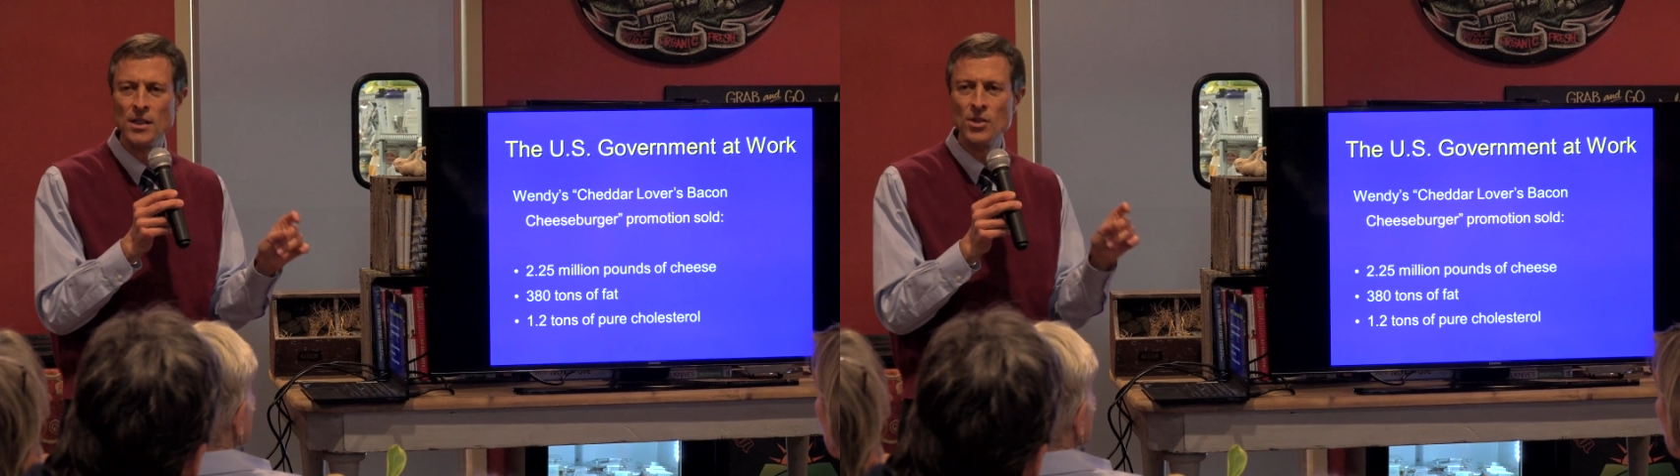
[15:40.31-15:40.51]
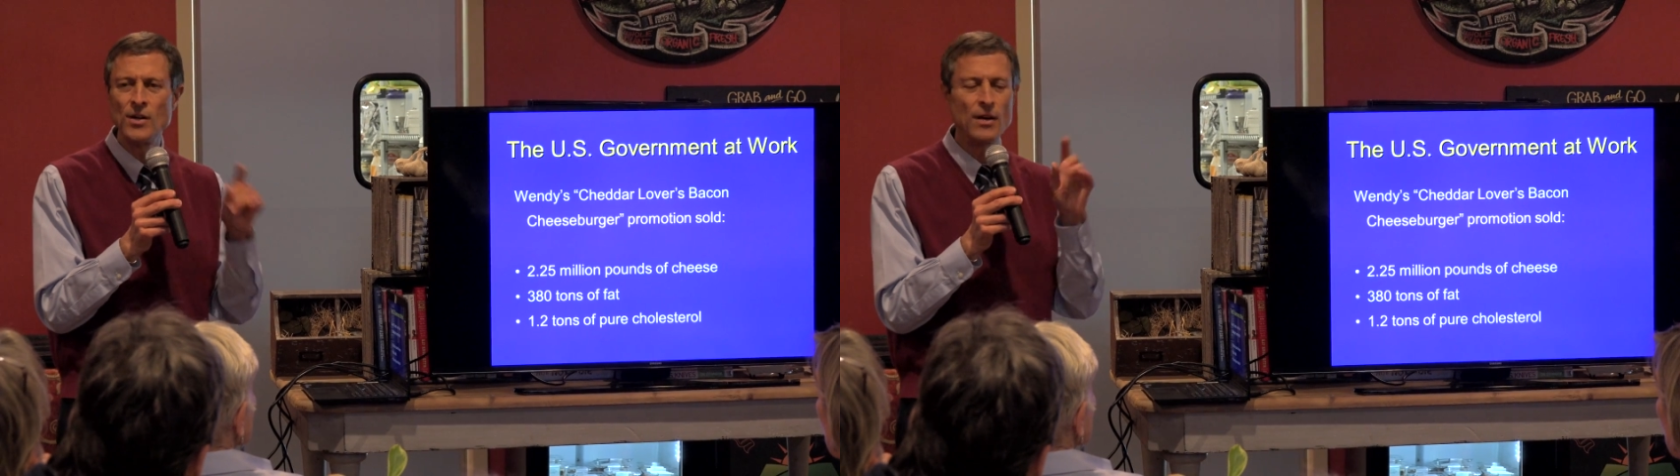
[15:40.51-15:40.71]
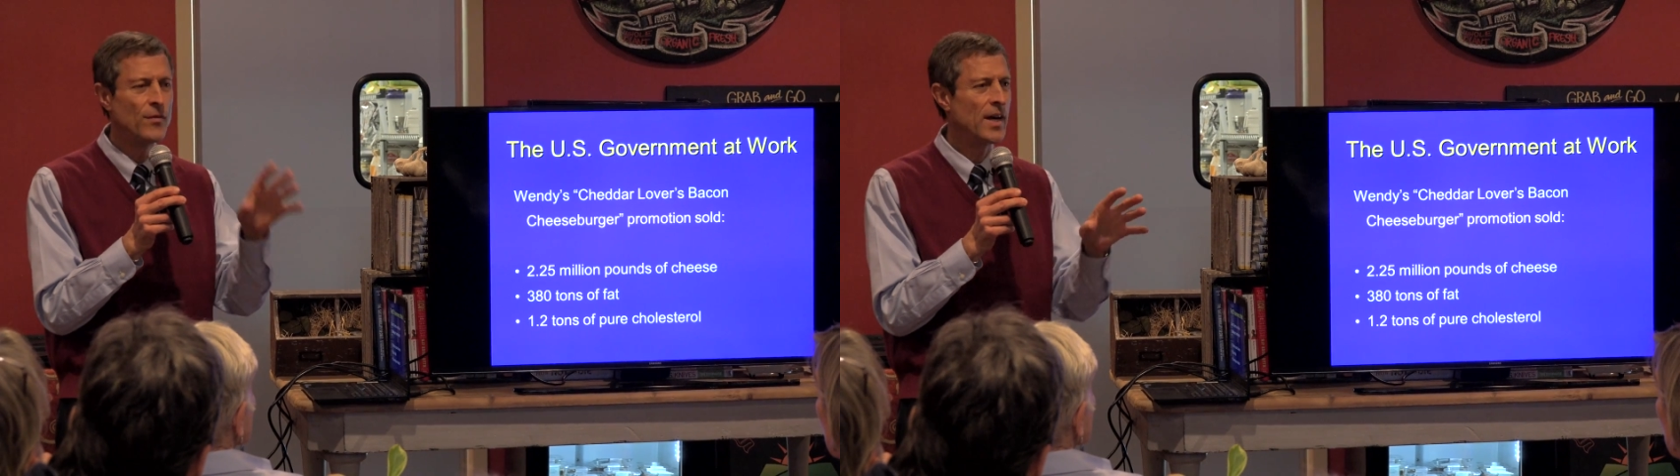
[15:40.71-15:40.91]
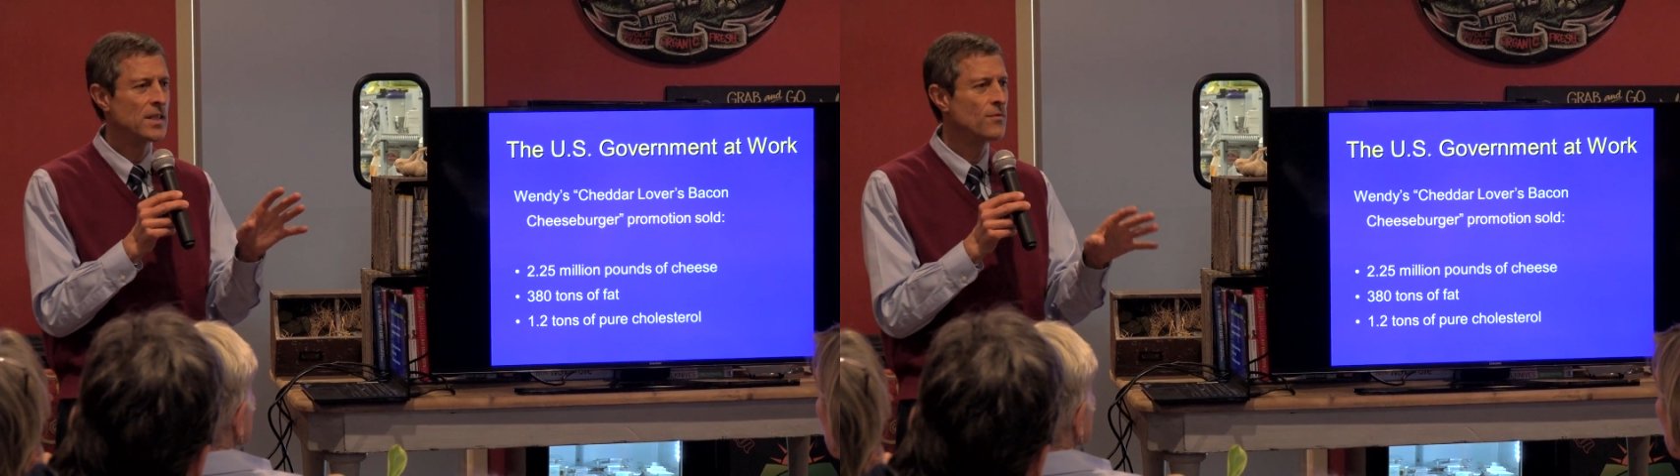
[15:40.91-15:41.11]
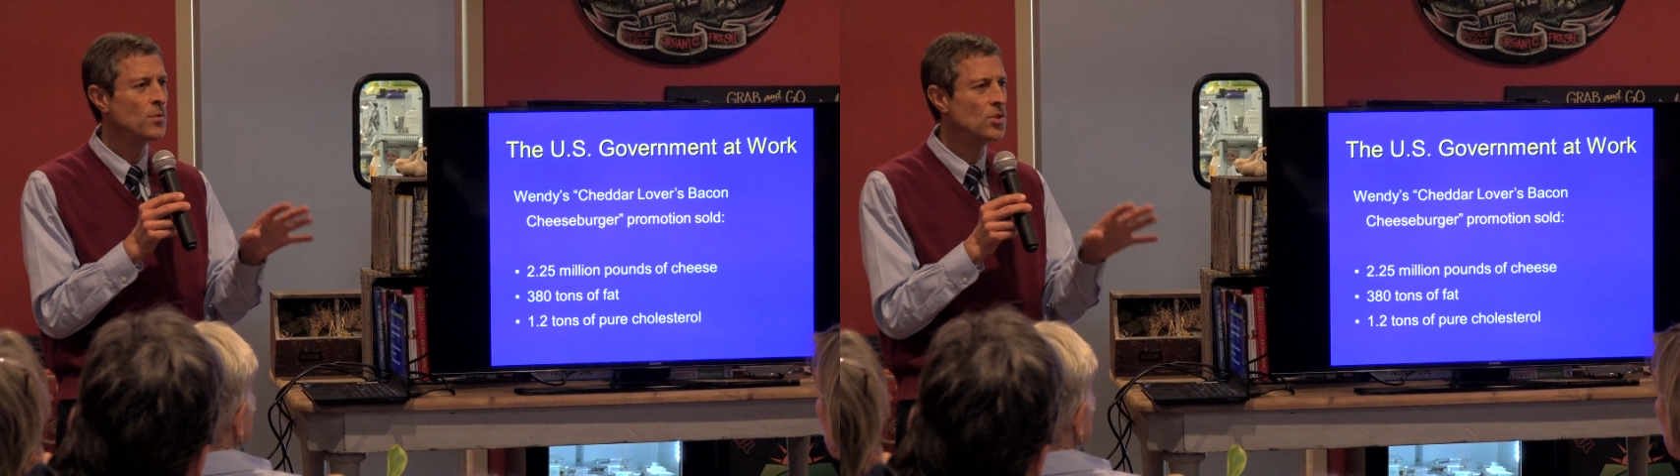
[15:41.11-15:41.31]
you got
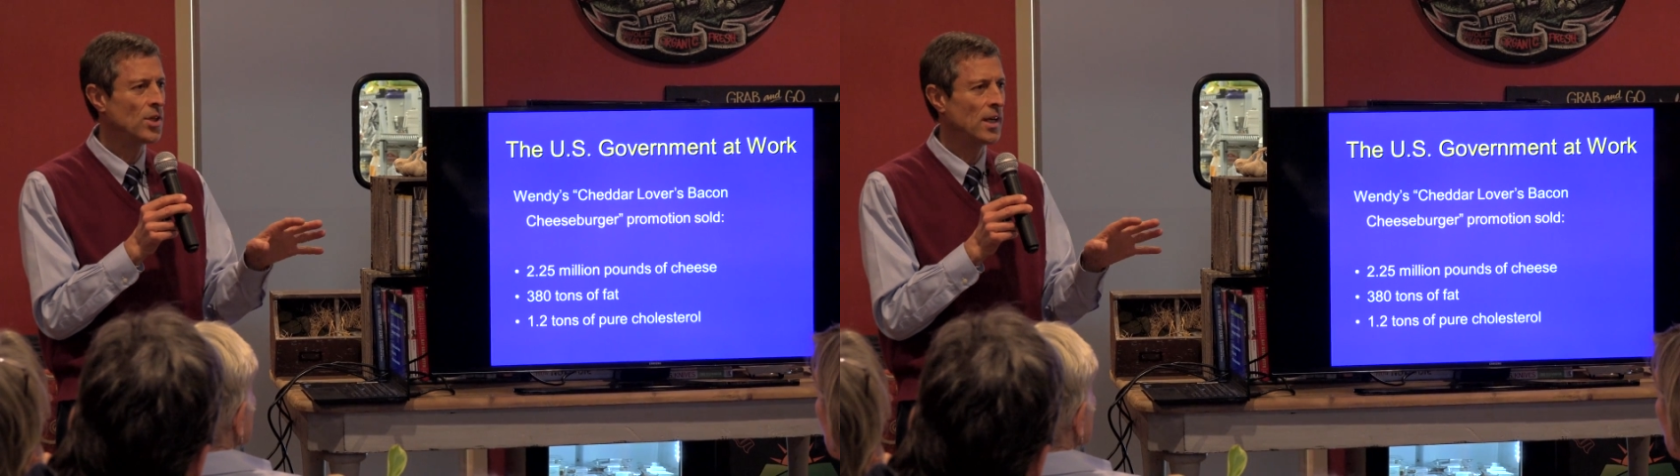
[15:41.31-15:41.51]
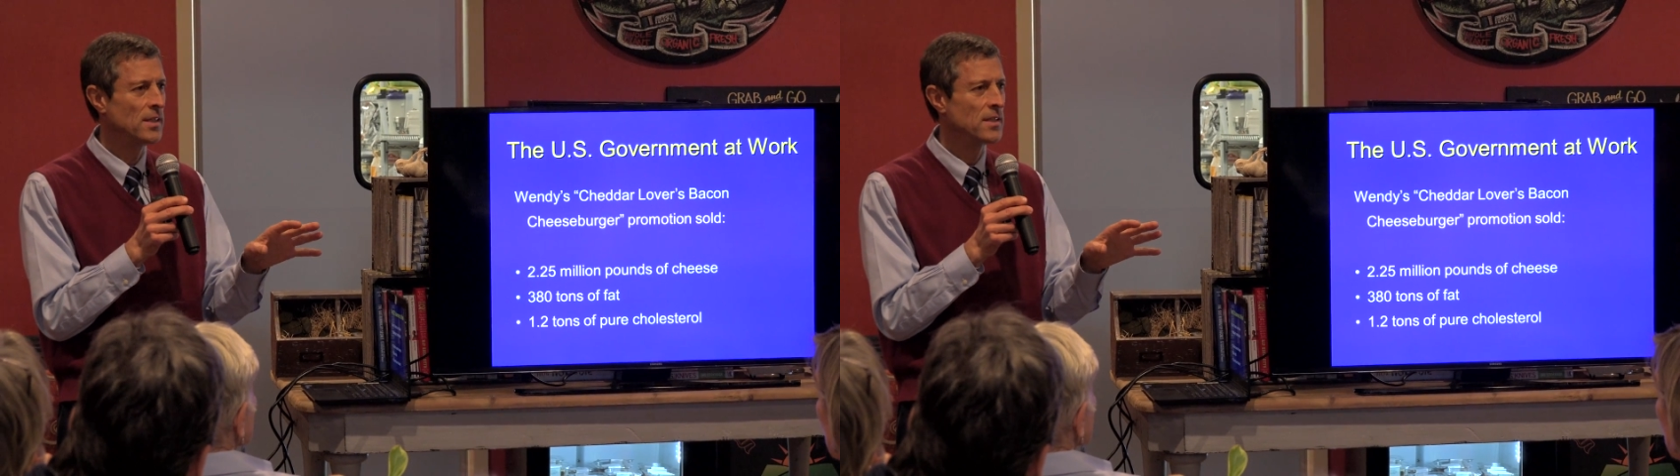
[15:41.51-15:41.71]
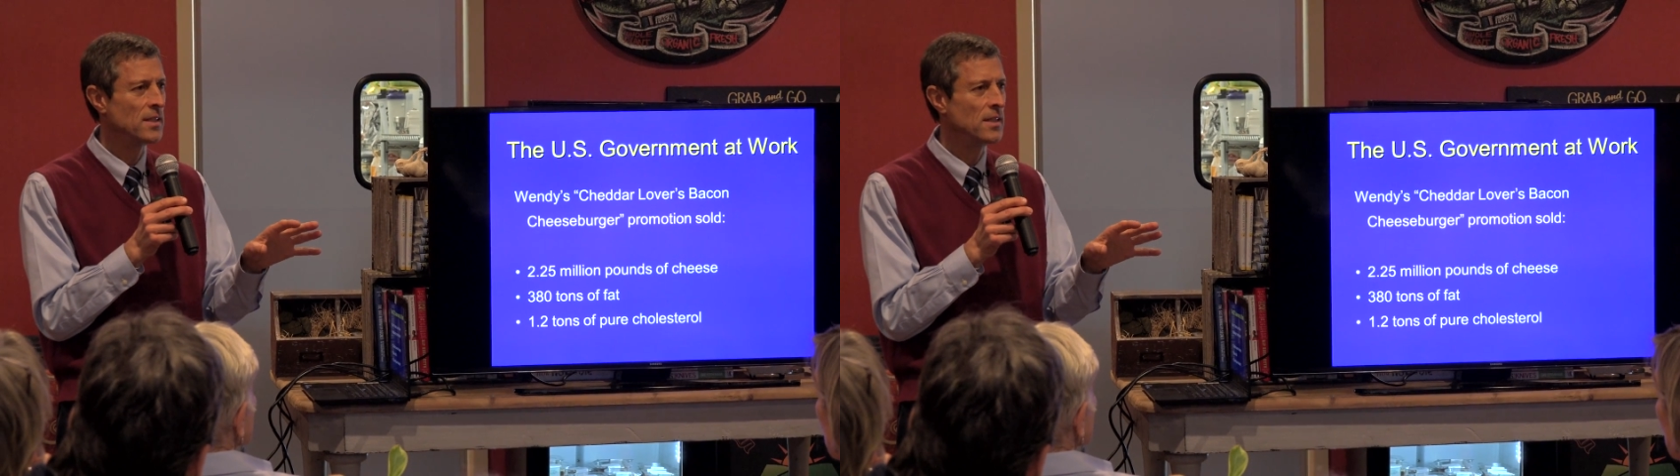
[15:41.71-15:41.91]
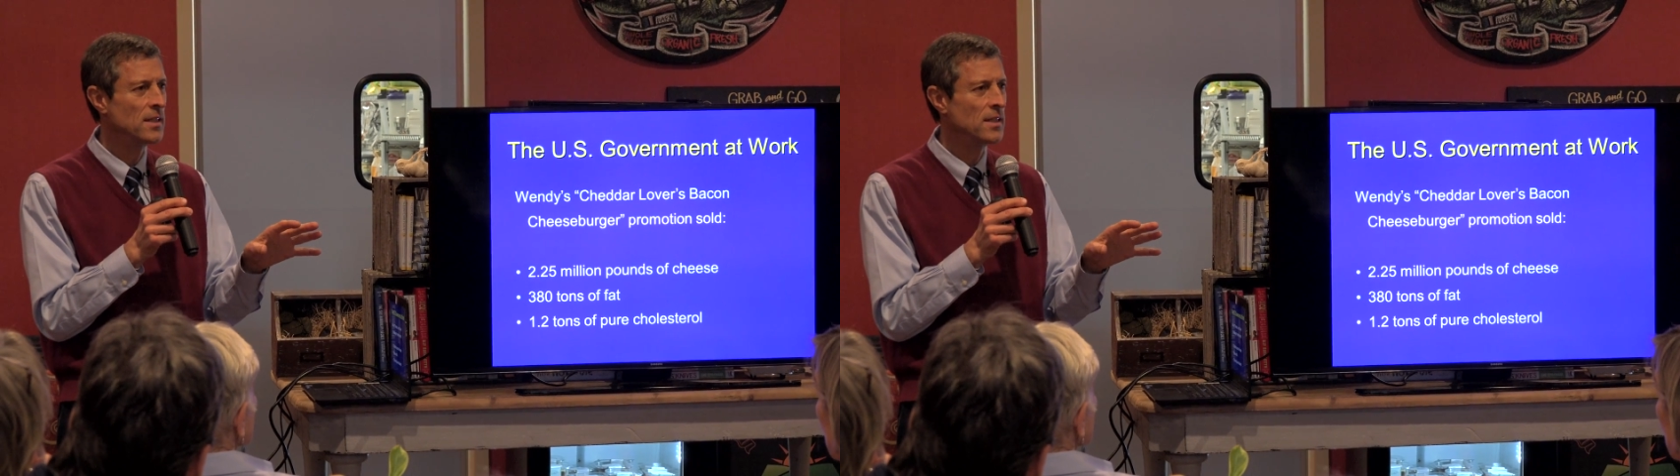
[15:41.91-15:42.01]
fast food chains.